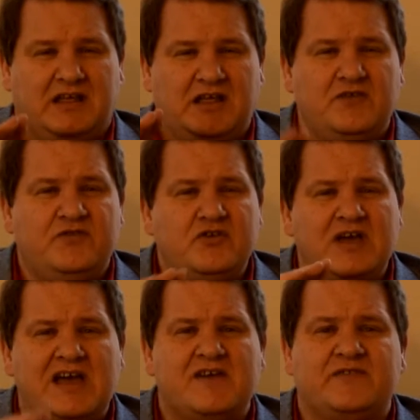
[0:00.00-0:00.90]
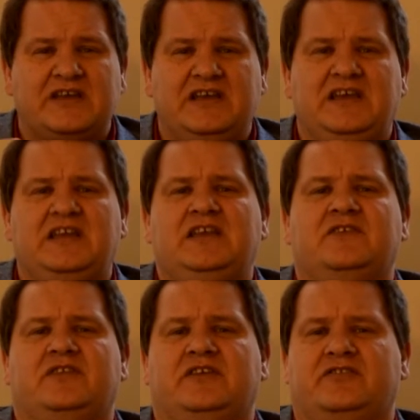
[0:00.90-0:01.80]
if you have any
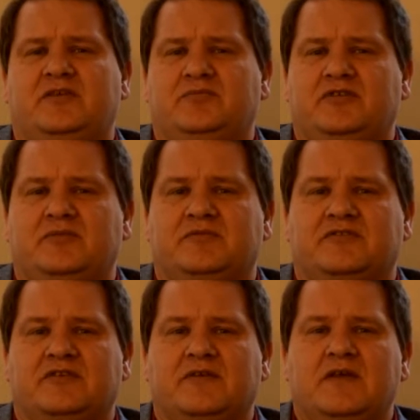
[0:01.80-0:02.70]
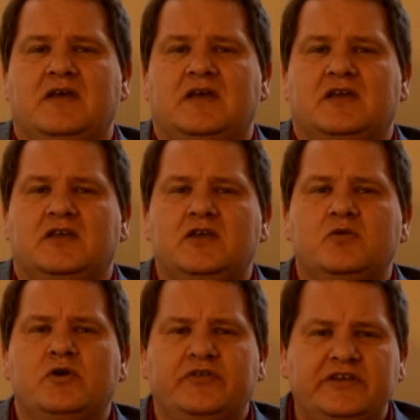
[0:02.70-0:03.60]
of these symptoms, you
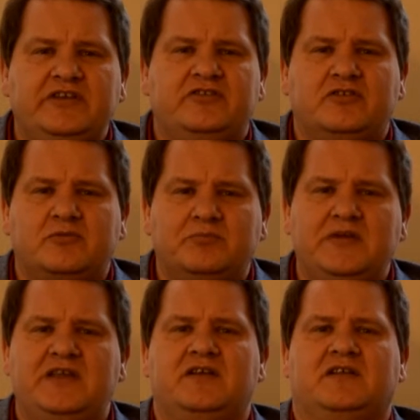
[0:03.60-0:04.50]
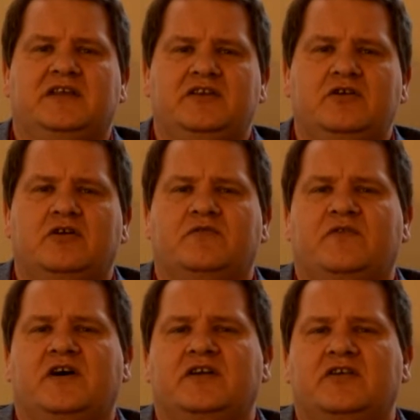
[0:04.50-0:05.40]
will need to immediately
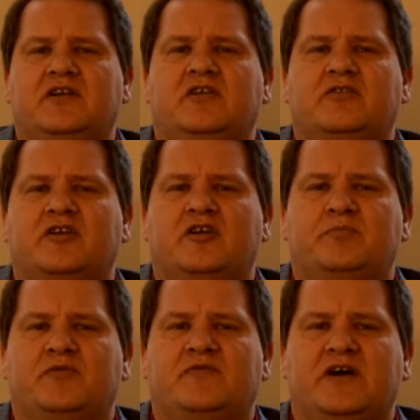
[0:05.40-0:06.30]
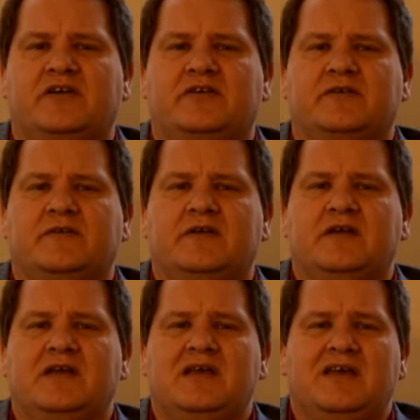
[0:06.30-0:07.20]
notify your healthcare provider.
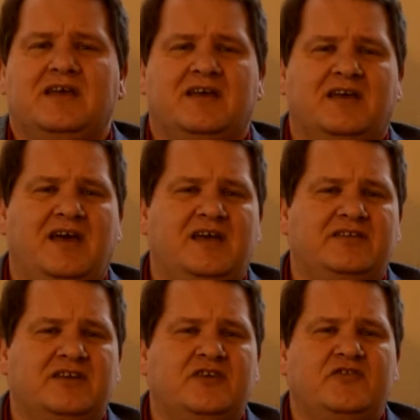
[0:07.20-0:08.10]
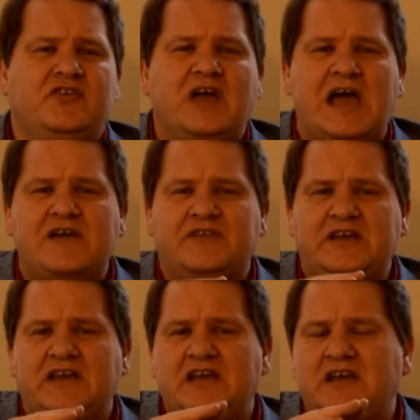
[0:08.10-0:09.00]
And if you have
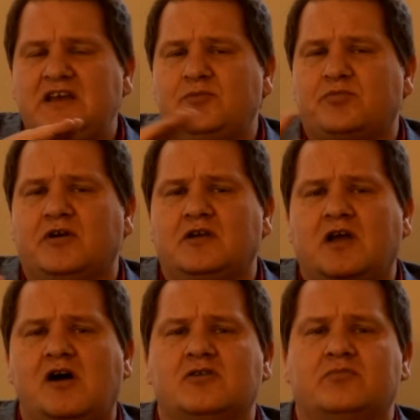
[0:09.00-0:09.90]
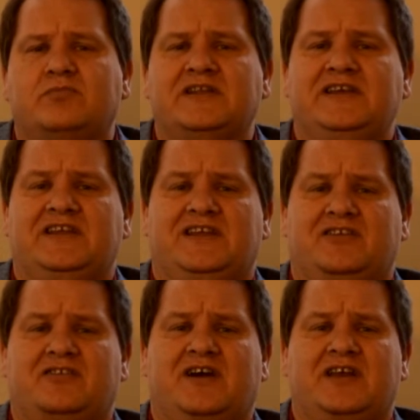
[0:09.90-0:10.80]
any prolonged bleeding,
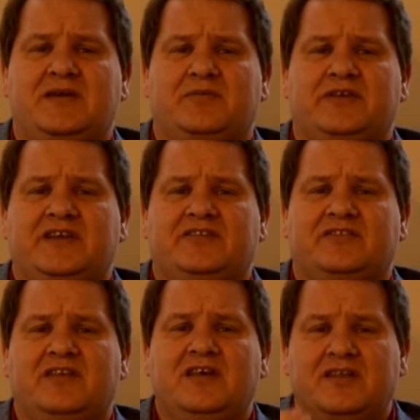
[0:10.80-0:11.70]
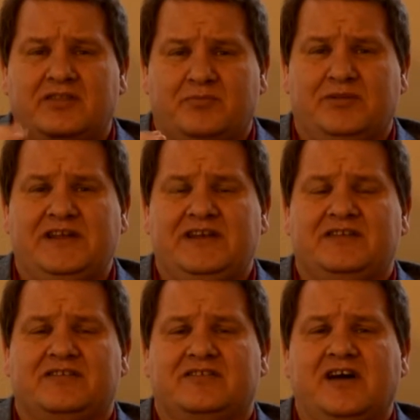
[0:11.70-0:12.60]
you're not able to get the bleeding
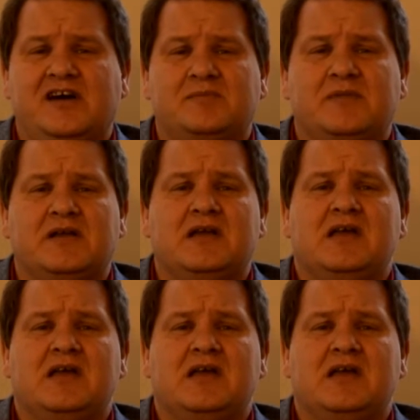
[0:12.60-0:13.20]
to stop,